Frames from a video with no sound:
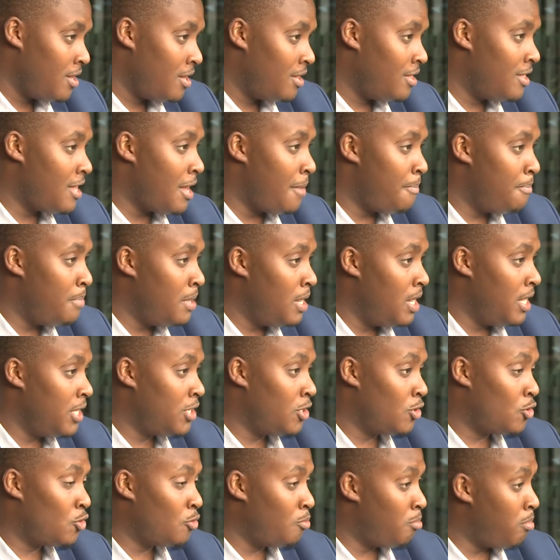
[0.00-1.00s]
the
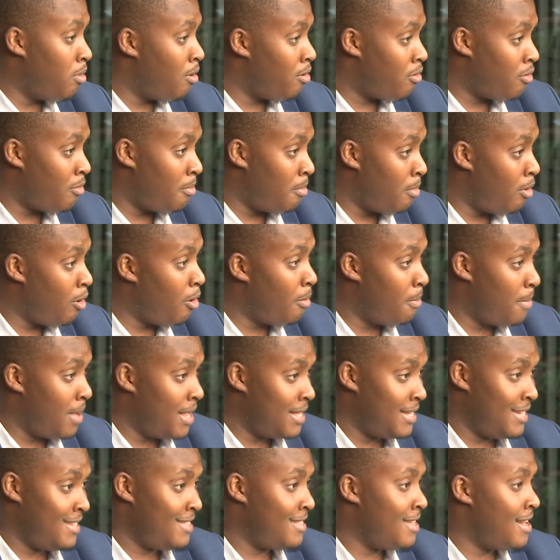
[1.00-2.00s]
ability to borrow more
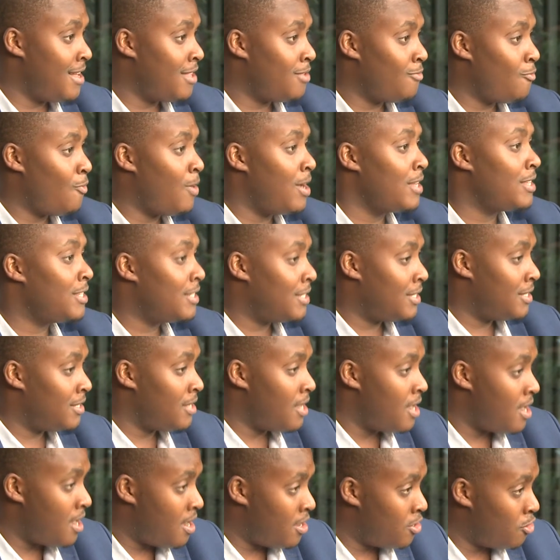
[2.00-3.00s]
money than what
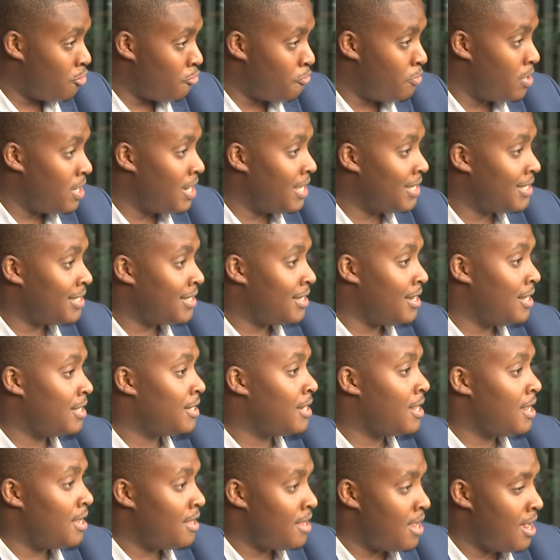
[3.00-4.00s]
your real estate
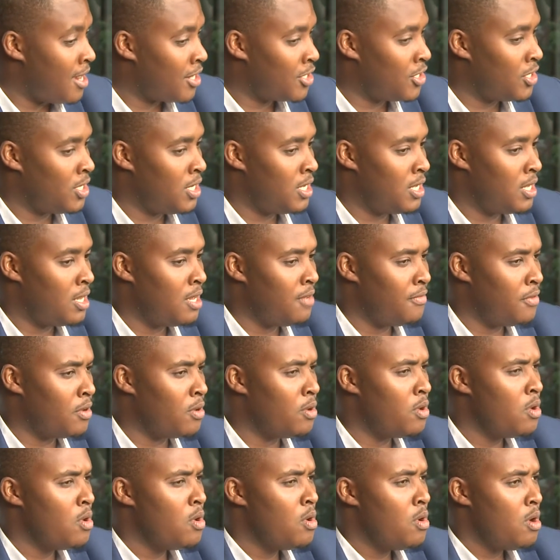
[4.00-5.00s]
can actually give you.
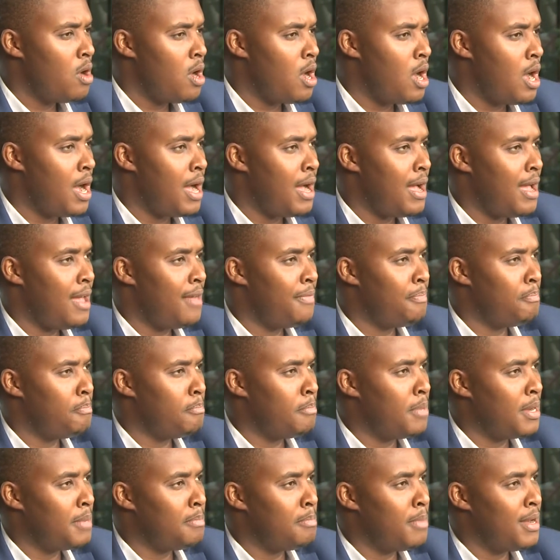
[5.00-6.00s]
From
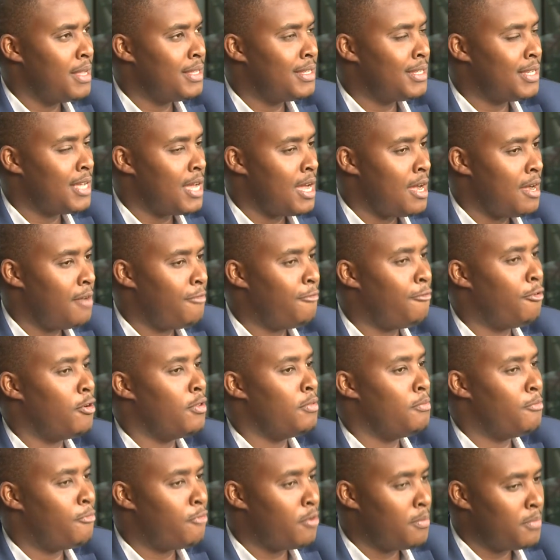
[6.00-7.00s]

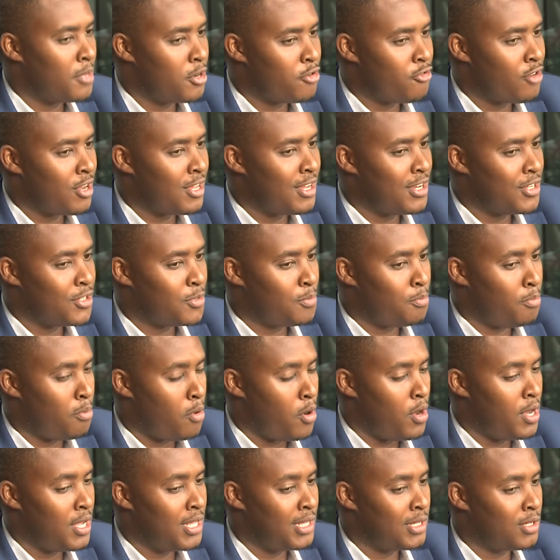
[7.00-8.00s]
the trader's
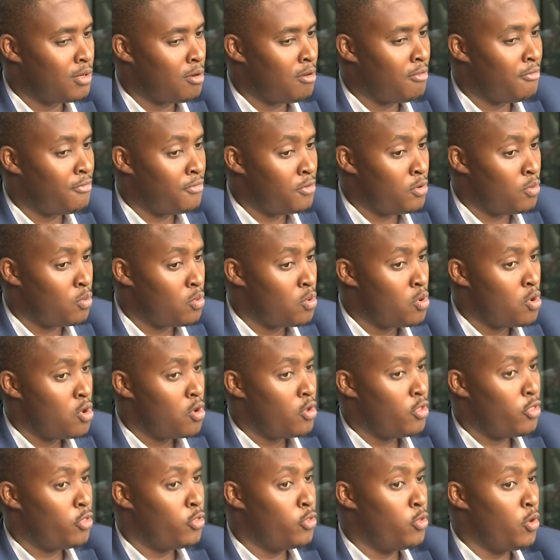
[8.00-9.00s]
point of view,
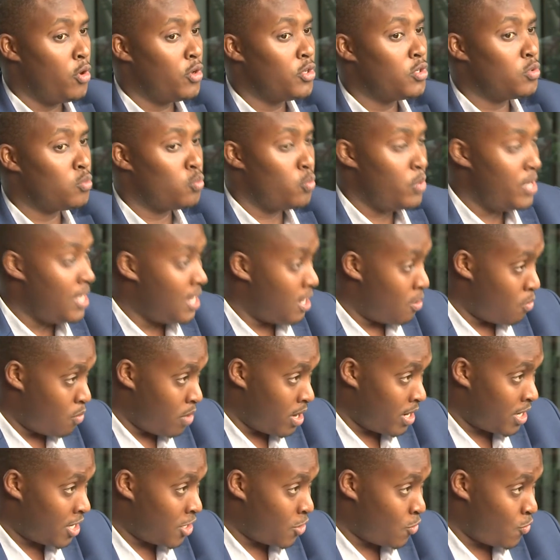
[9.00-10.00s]
those we are
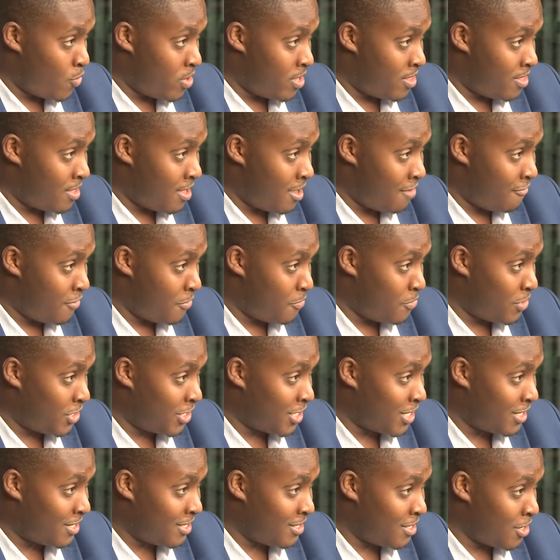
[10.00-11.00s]
working with have
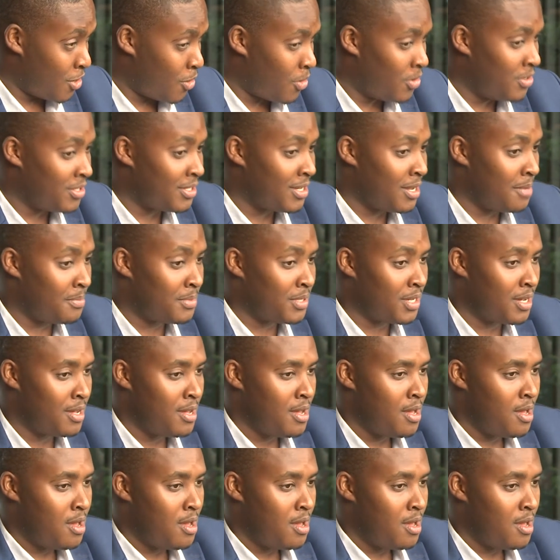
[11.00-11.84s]
appreciated the concept